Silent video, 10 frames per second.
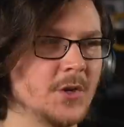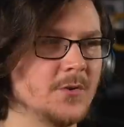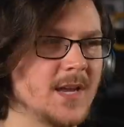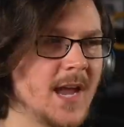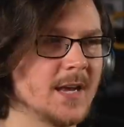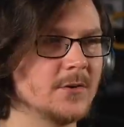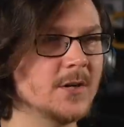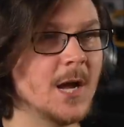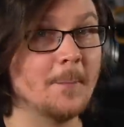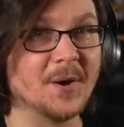a new
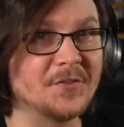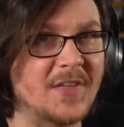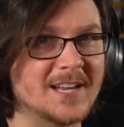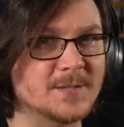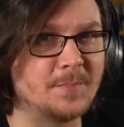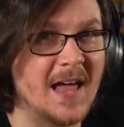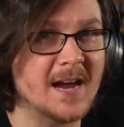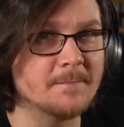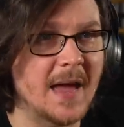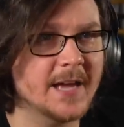candle, but that's
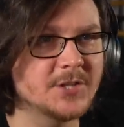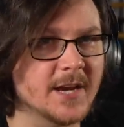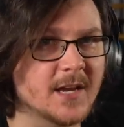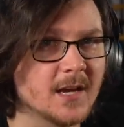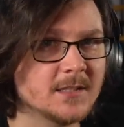black magic.